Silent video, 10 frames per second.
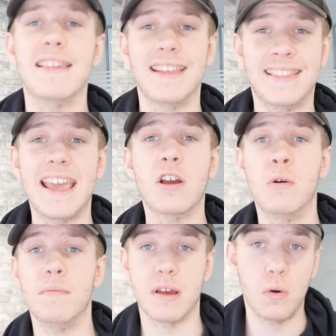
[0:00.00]
is the day it
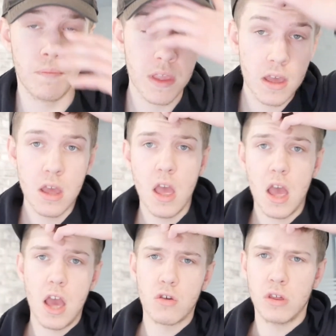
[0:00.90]
comes out.
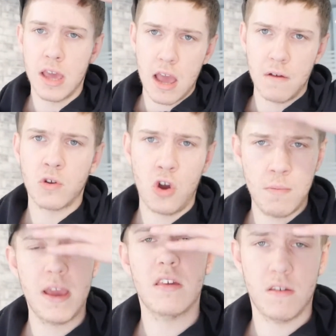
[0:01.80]
So yeah,
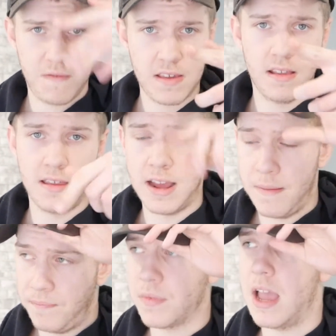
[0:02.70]
Coinbase, invest into
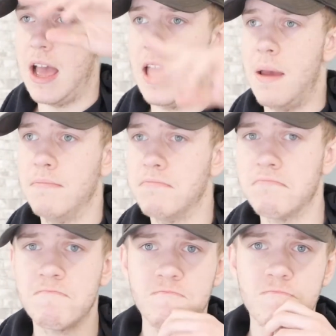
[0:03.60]
that.
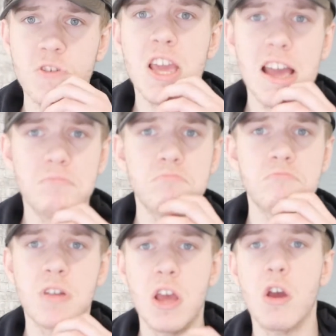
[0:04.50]
So yeah,
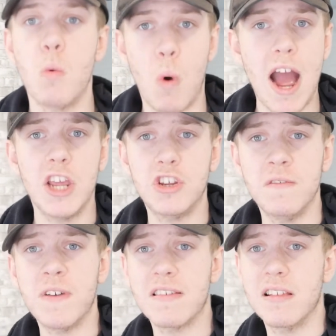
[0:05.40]
why you
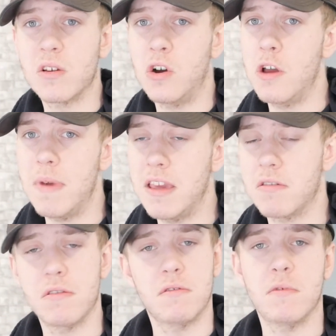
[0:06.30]
should invest into
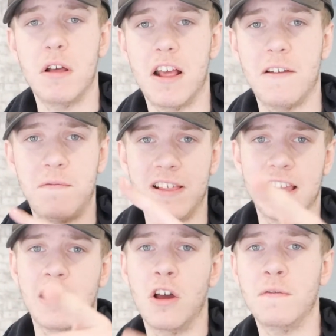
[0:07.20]
Coinbase? Well, I feel
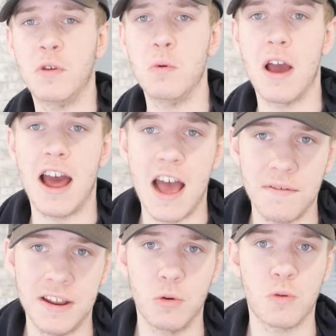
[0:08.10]
like a lot of you are
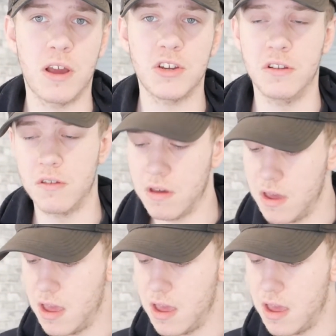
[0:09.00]
having those questions